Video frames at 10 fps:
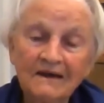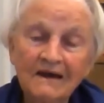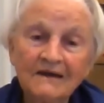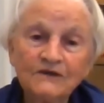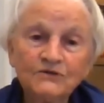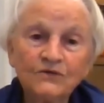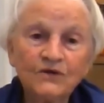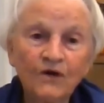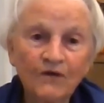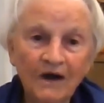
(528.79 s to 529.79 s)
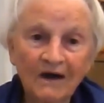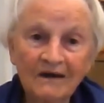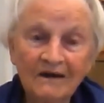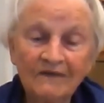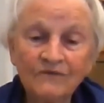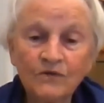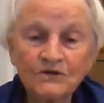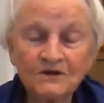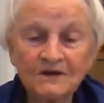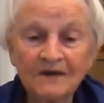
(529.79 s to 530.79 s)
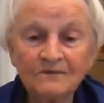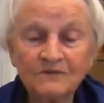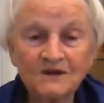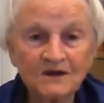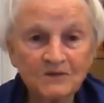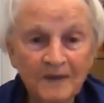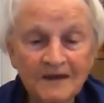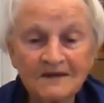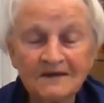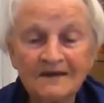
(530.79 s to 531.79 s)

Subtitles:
and it took longer, of course, than was expected.